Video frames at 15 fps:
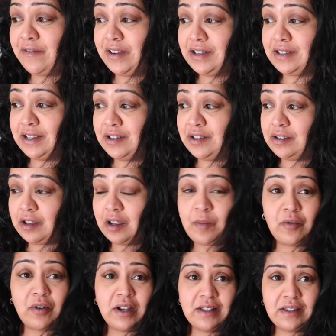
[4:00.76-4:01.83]
because it is so
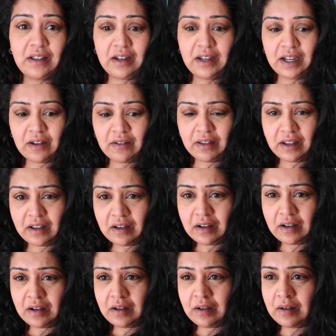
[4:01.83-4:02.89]
bright and sunny out there.
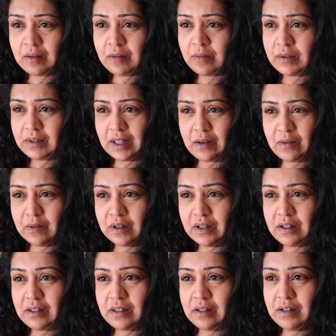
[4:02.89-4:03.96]
What's that
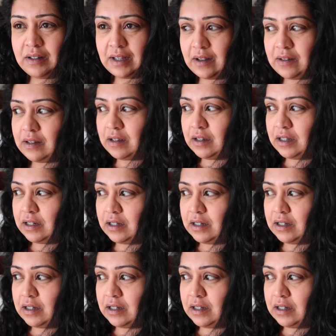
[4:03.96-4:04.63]
noise? Is that outside?